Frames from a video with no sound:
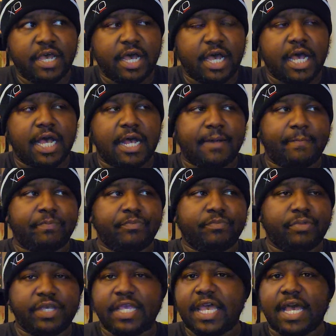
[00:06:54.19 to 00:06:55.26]

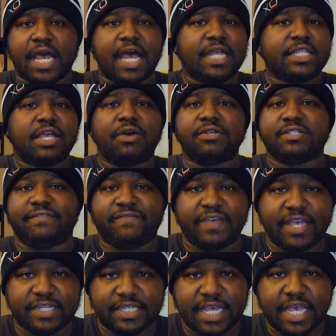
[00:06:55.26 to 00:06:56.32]
But yeah, I thought it was a
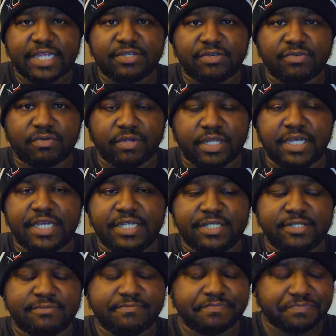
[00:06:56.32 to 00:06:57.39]
fantastic release.